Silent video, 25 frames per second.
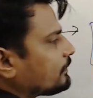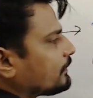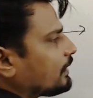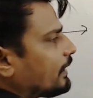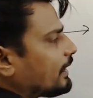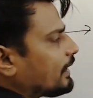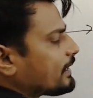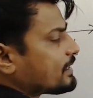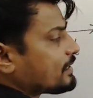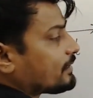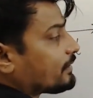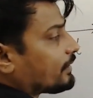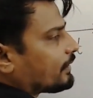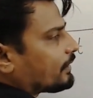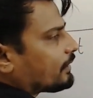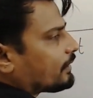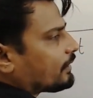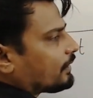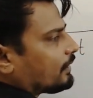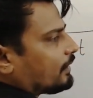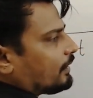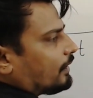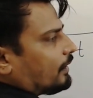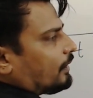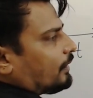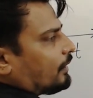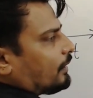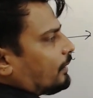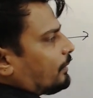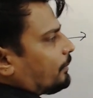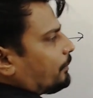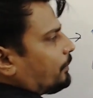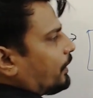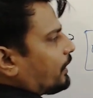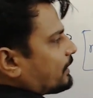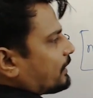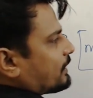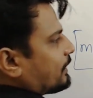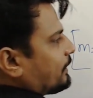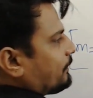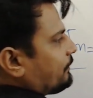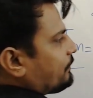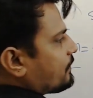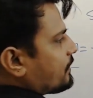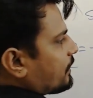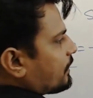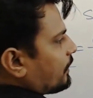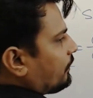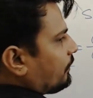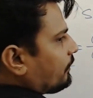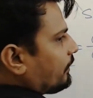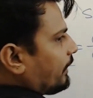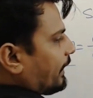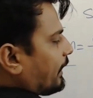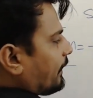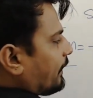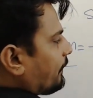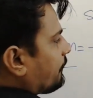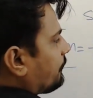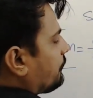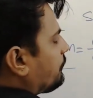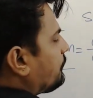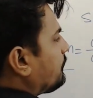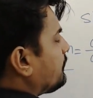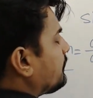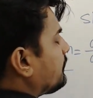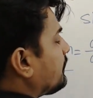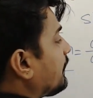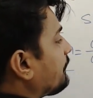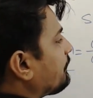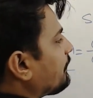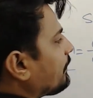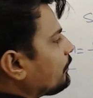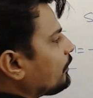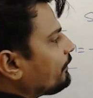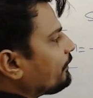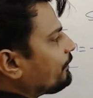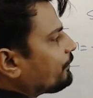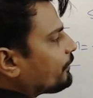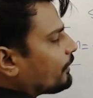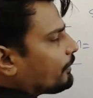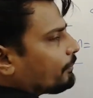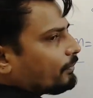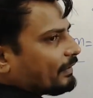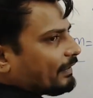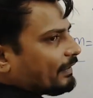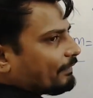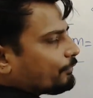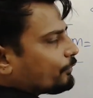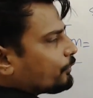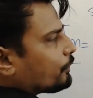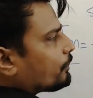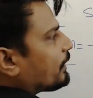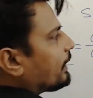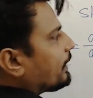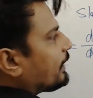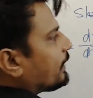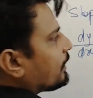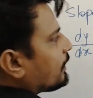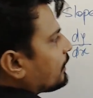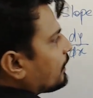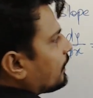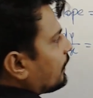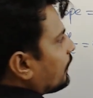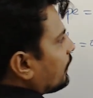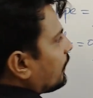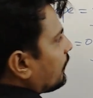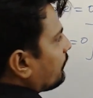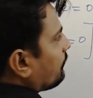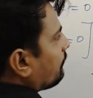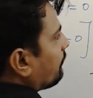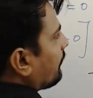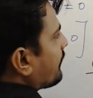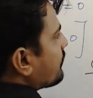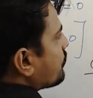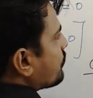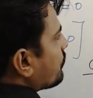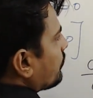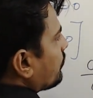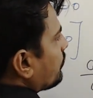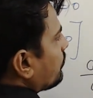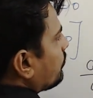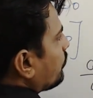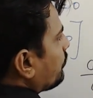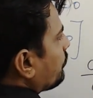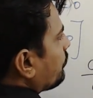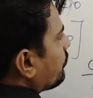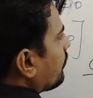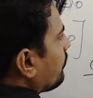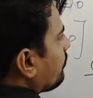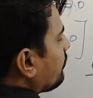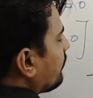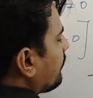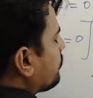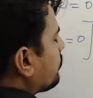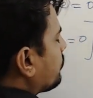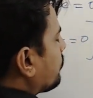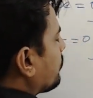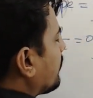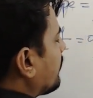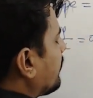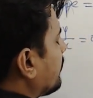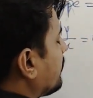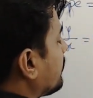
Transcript: isn't it? Positive, 0, negative. If I move from left to right, make sure you move from left to right.